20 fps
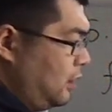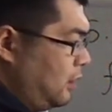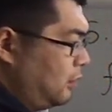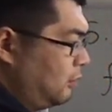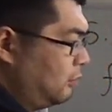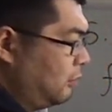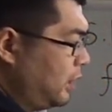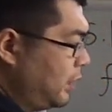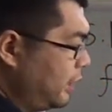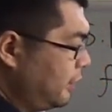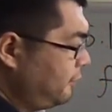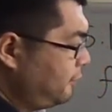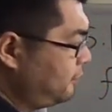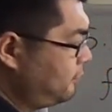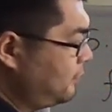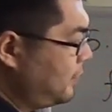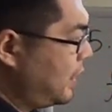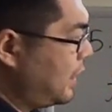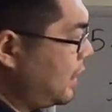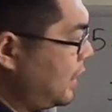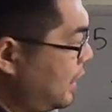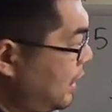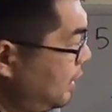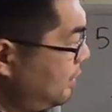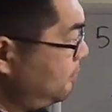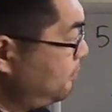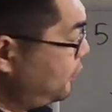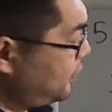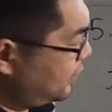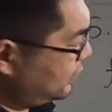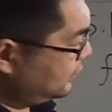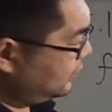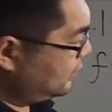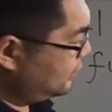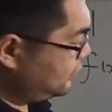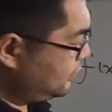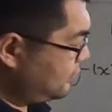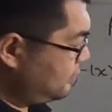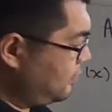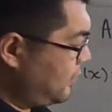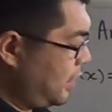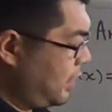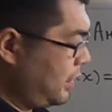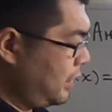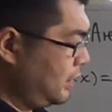What if I partition my